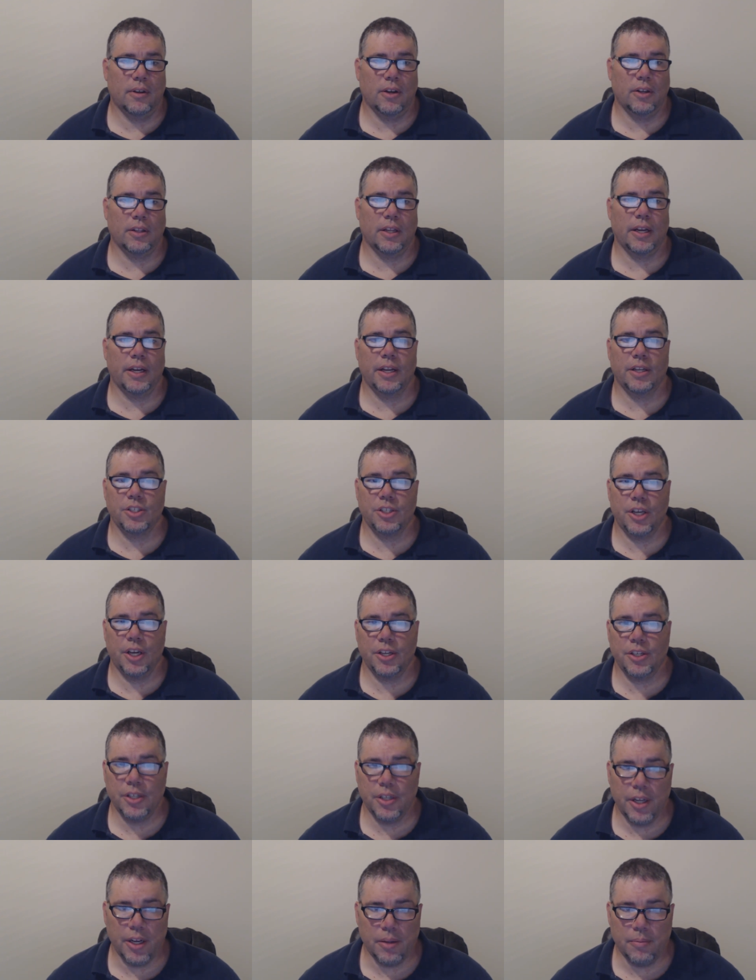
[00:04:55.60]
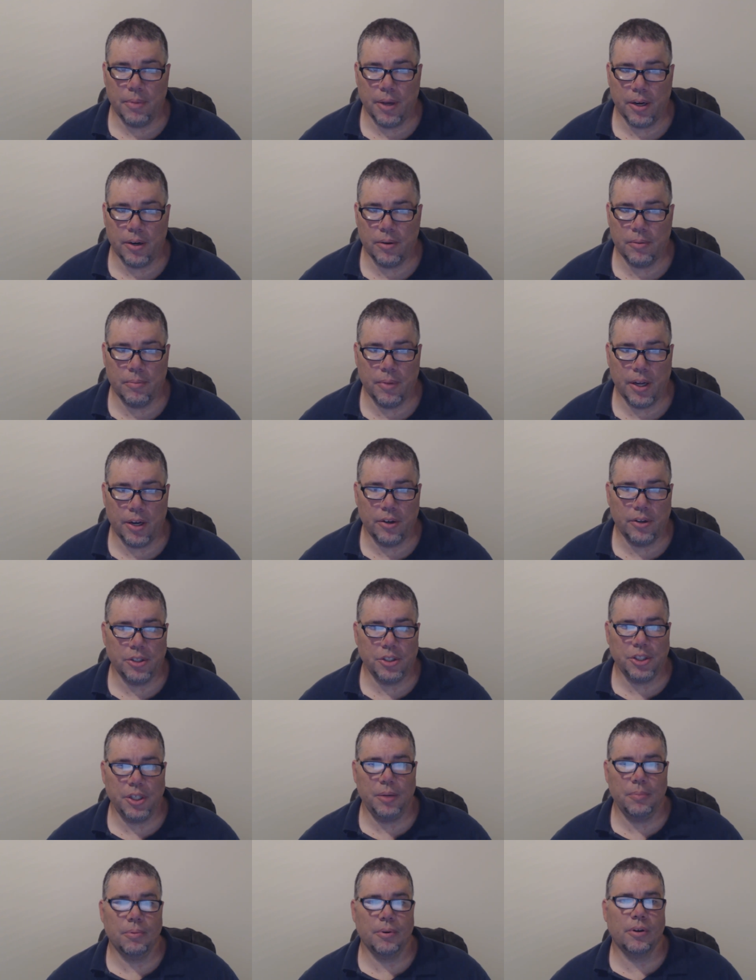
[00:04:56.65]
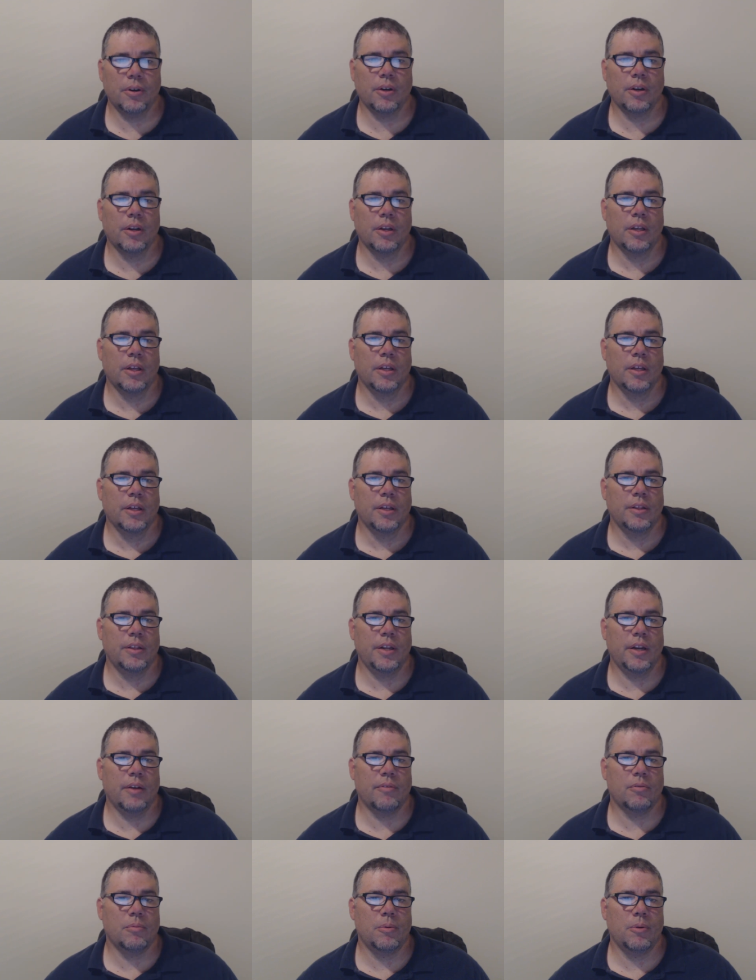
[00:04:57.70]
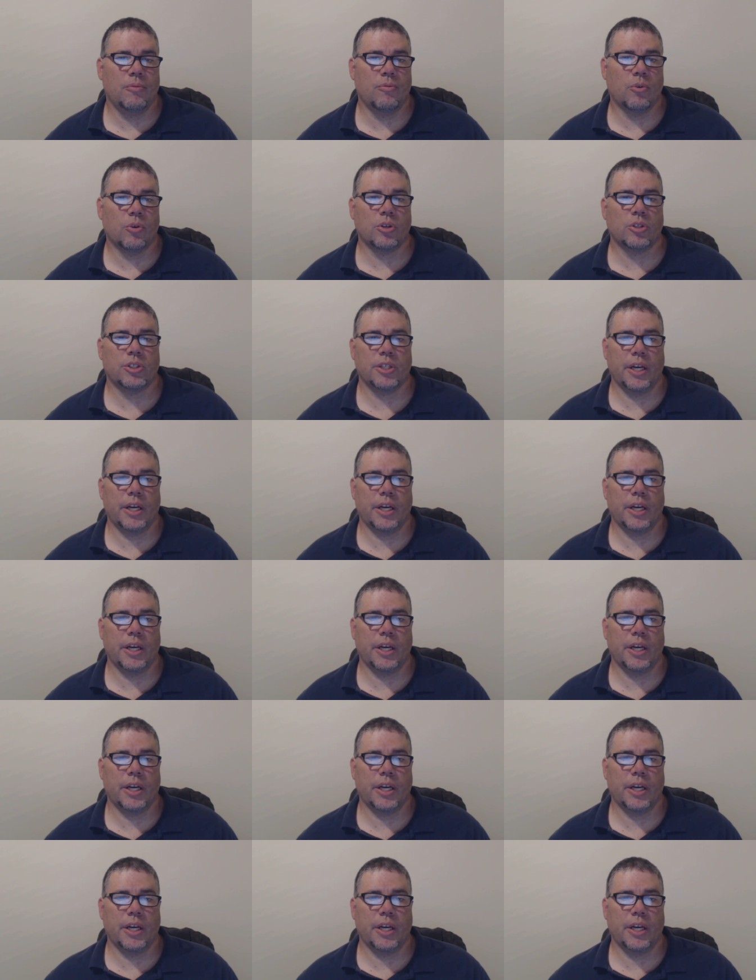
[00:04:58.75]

Online education getting better and better and cheaper than ever before.